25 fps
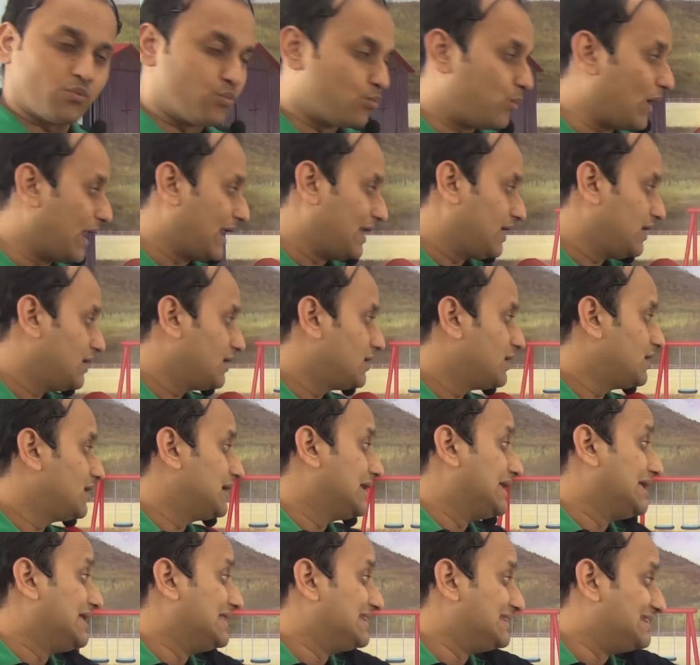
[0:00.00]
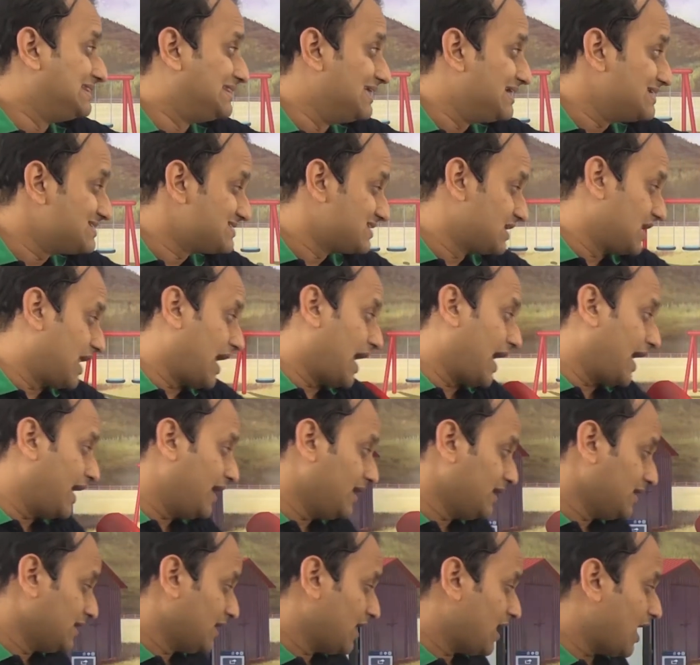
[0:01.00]
Well, this
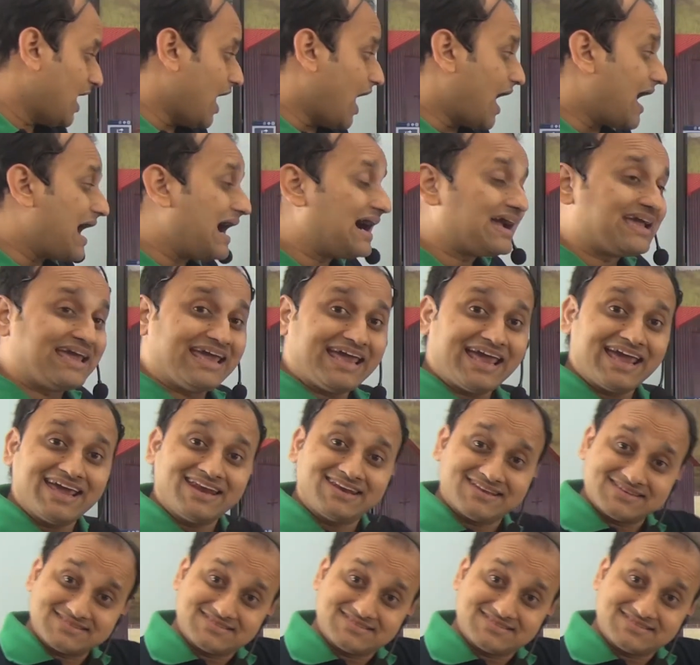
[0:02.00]
line again